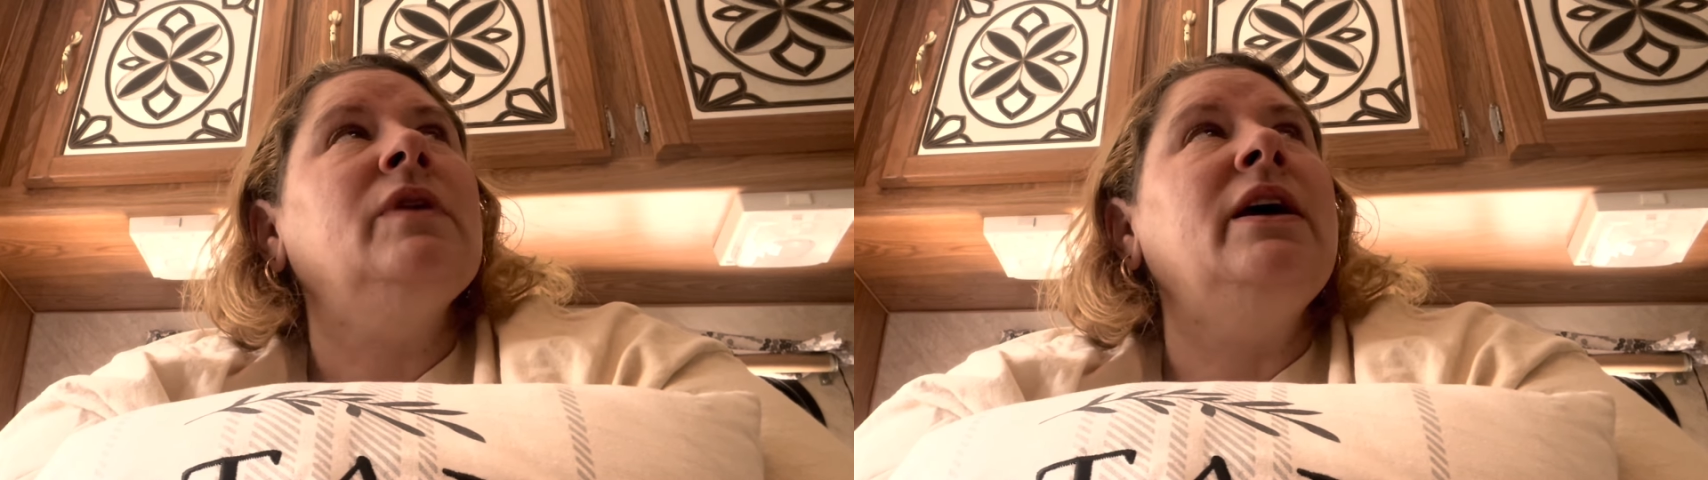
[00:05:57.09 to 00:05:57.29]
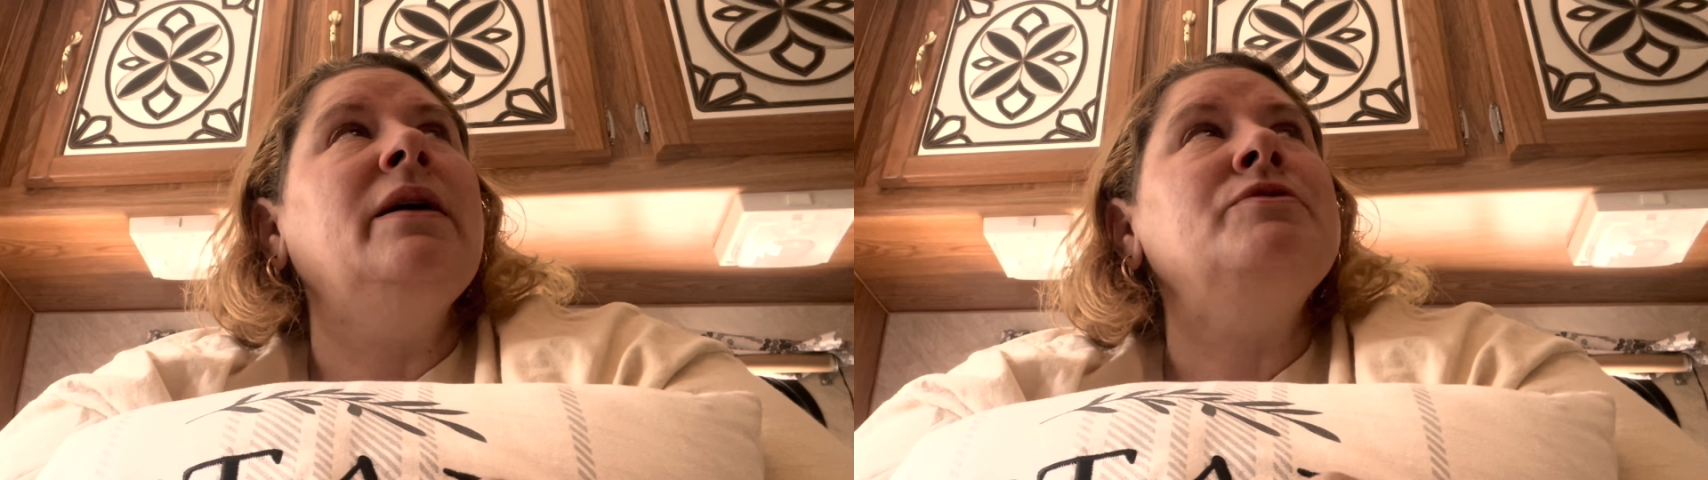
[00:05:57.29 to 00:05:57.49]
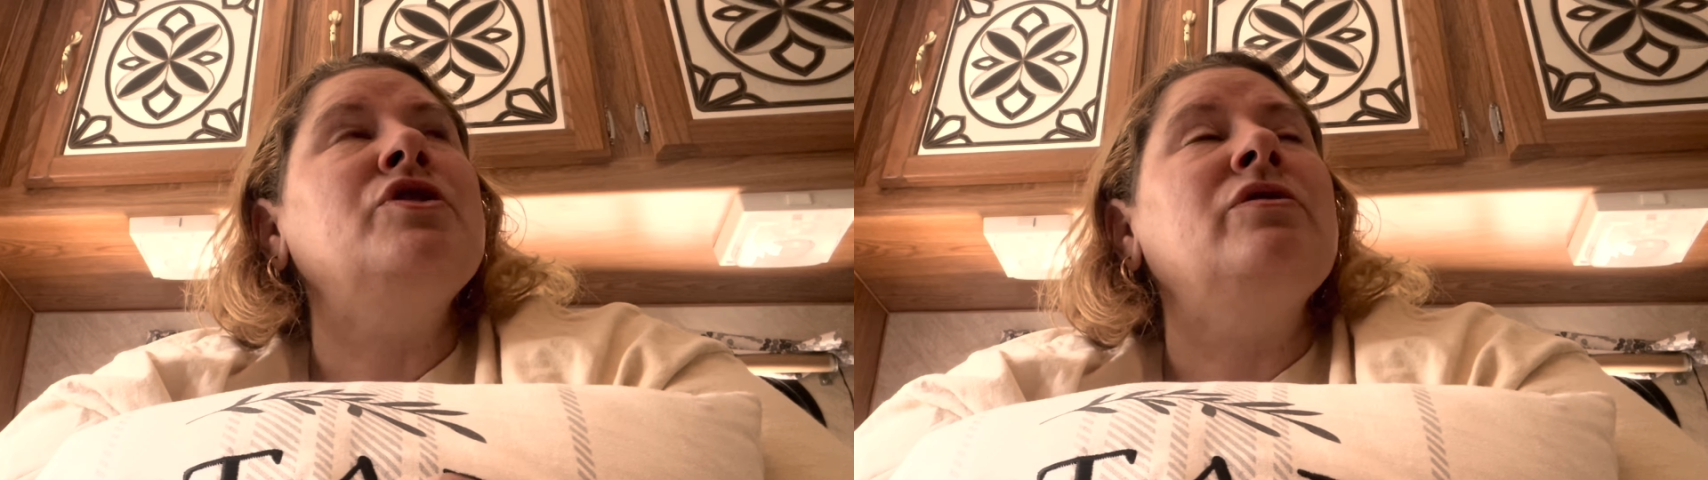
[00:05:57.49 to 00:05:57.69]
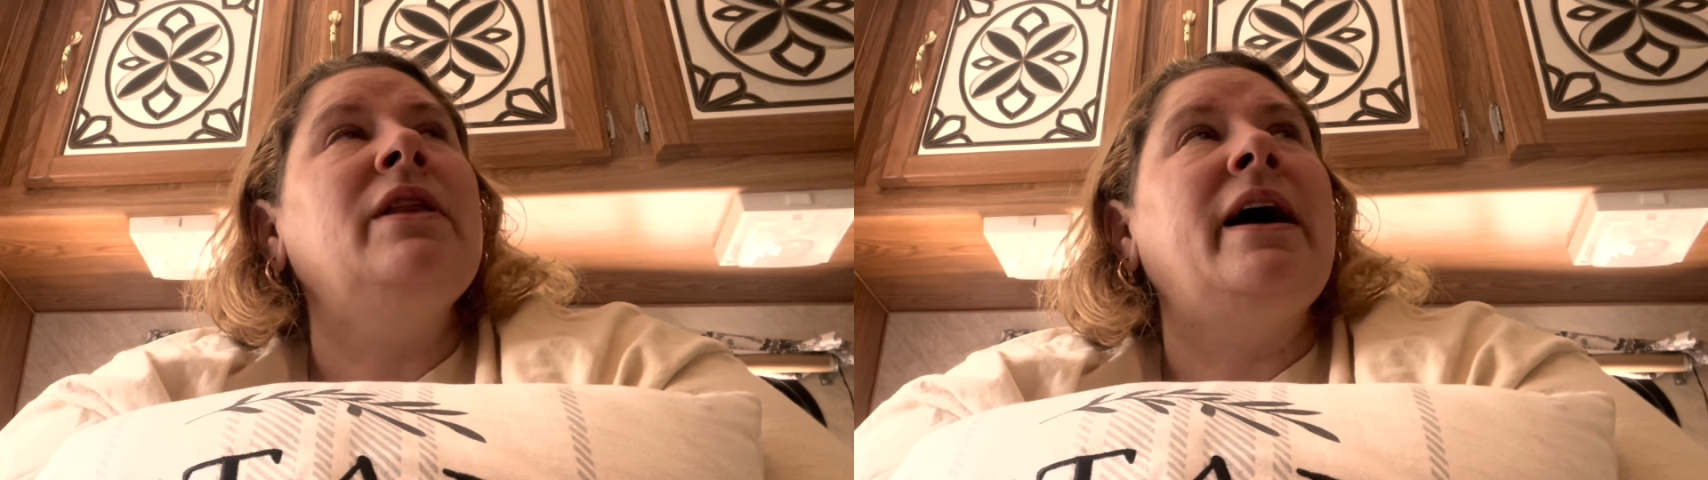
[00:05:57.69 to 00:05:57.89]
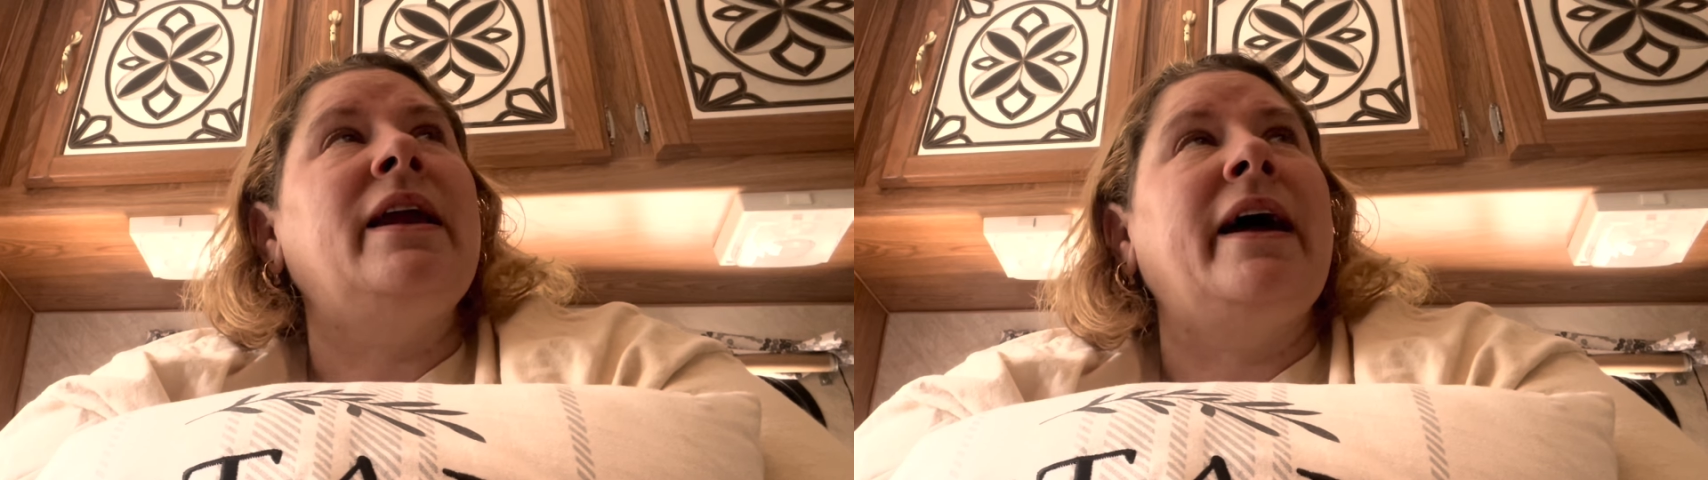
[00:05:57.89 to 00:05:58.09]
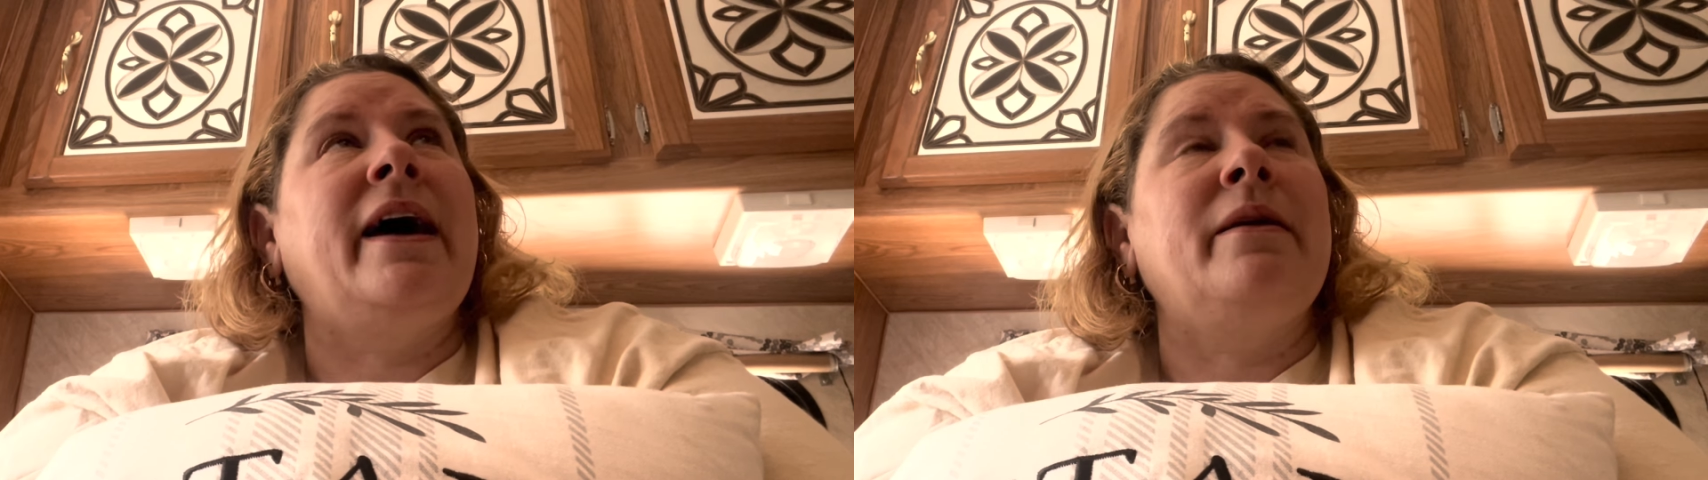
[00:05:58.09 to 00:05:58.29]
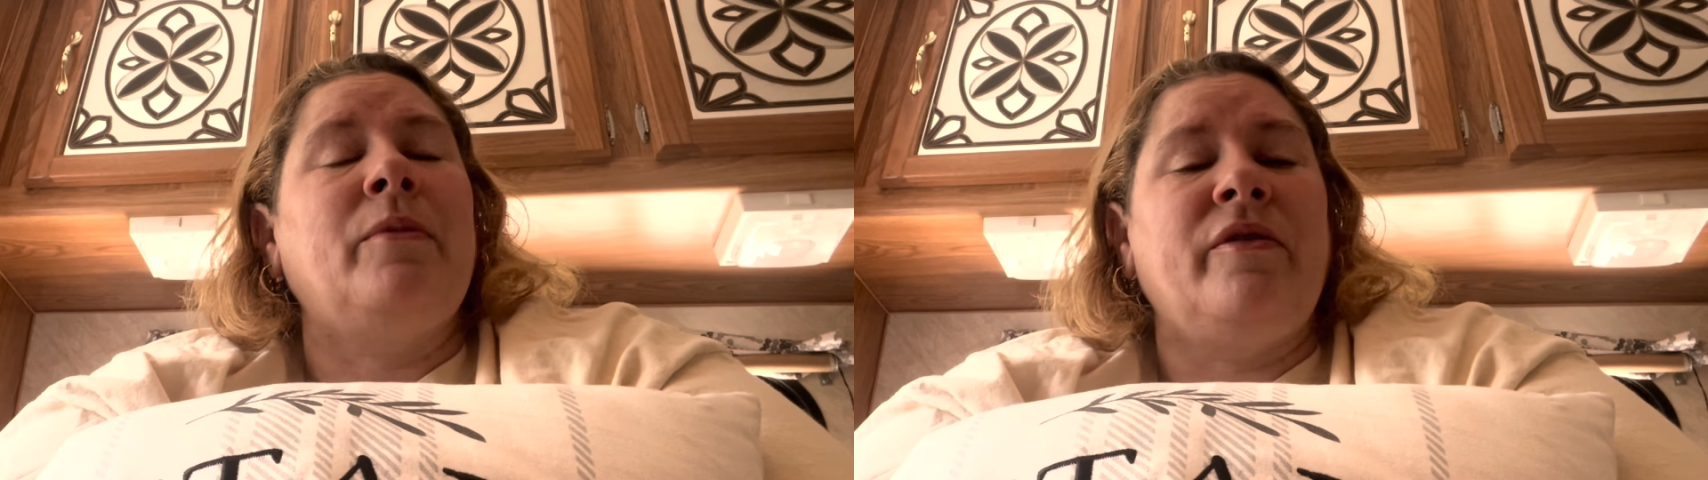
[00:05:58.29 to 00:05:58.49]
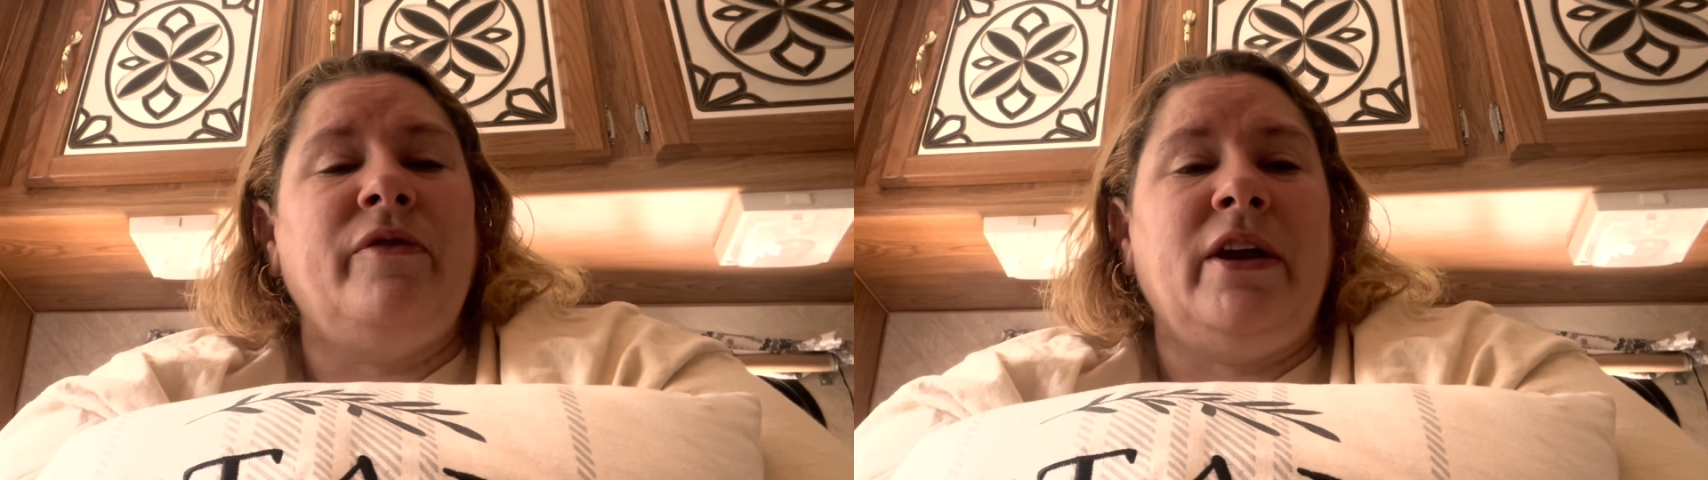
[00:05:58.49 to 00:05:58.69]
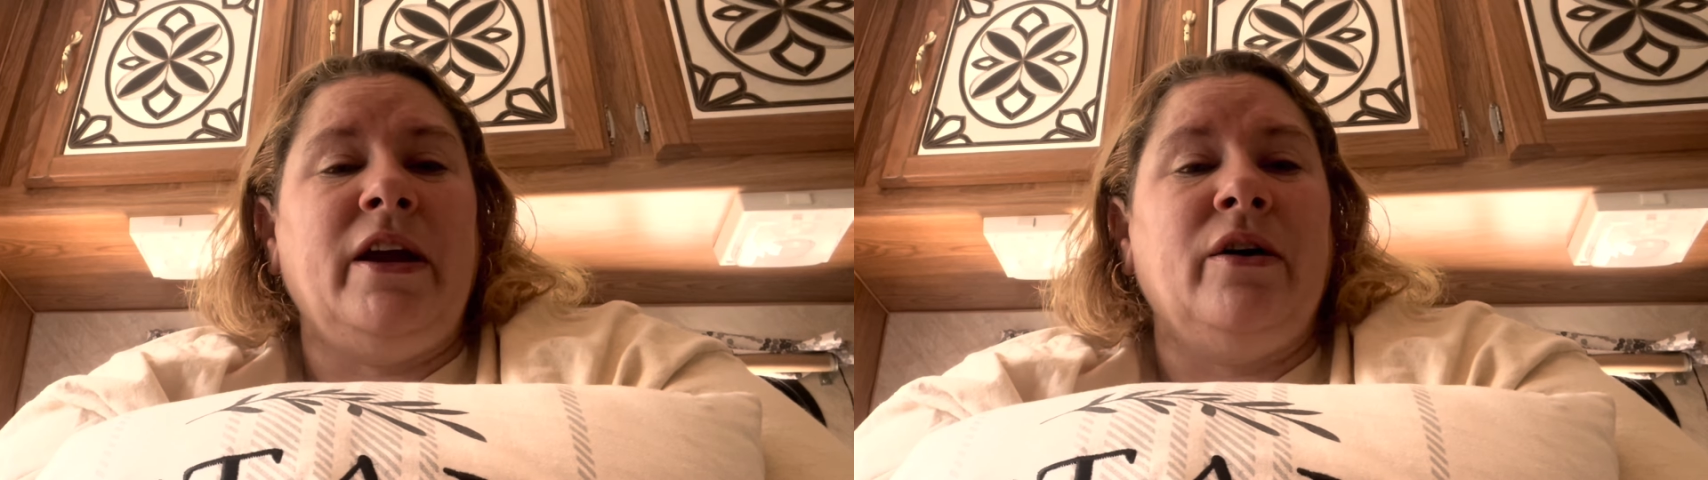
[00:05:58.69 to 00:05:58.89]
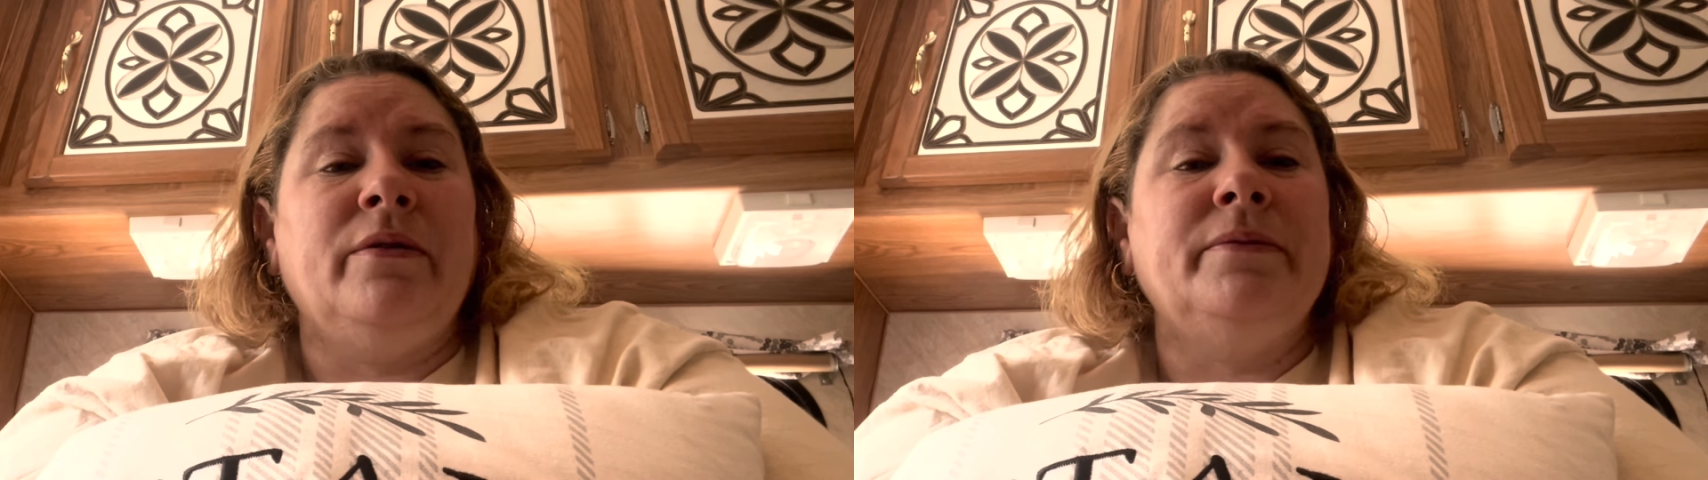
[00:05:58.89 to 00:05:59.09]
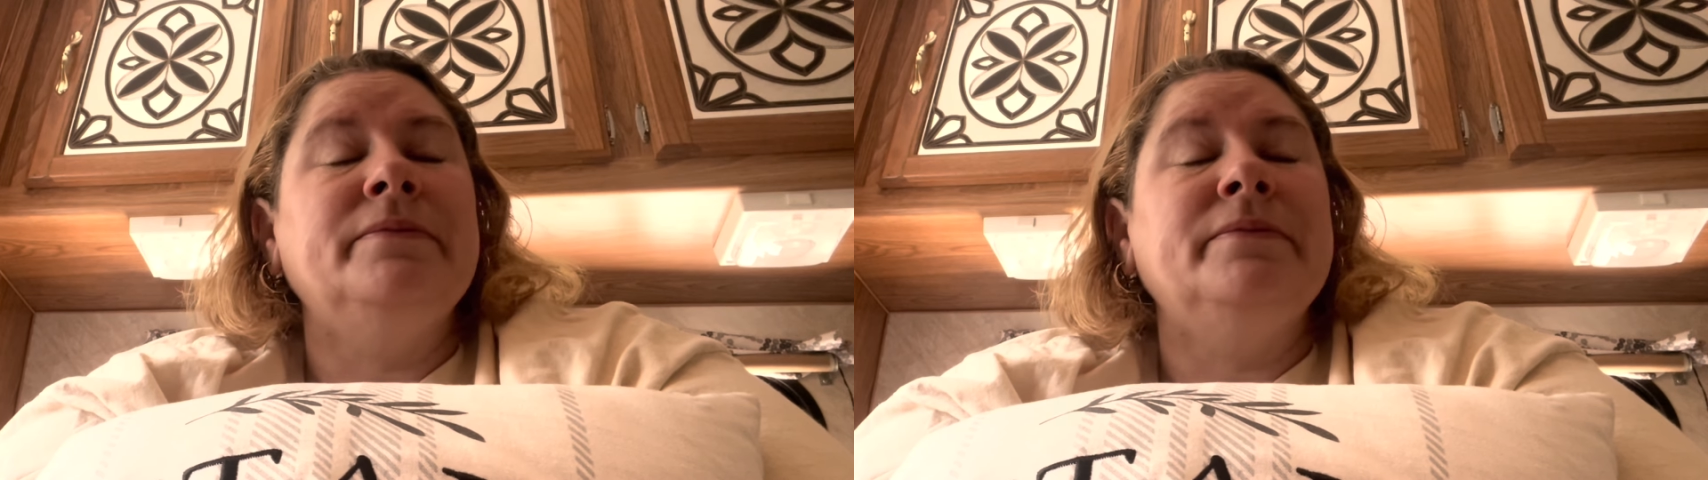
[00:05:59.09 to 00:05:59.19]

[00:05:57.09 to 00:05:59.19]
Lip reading: And I'm so glad I had them on video.